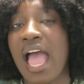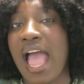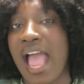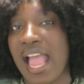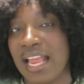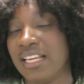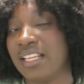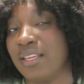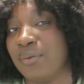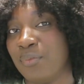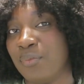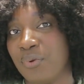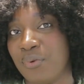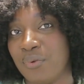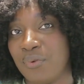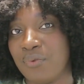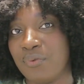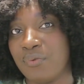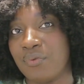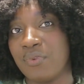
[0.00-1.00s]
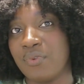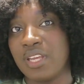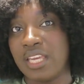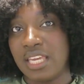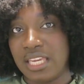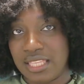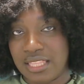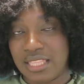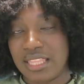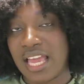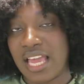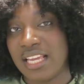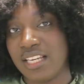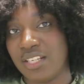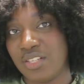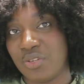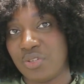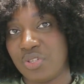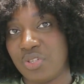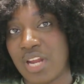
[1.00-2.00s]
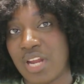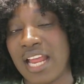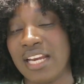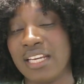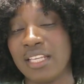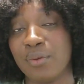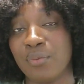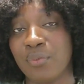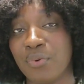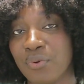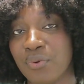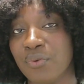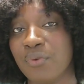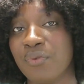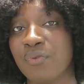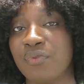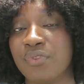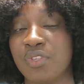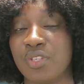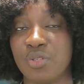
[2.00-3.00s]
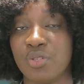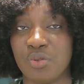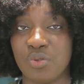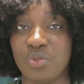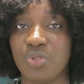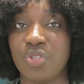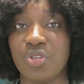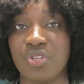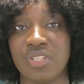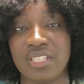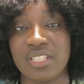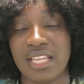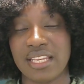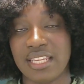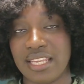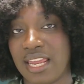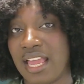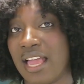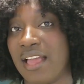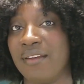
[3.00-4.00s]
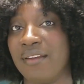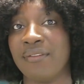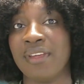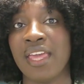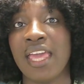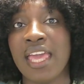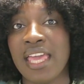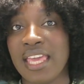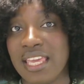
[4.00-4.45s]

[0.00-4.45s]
and improve in that industry and improve the solutions that they have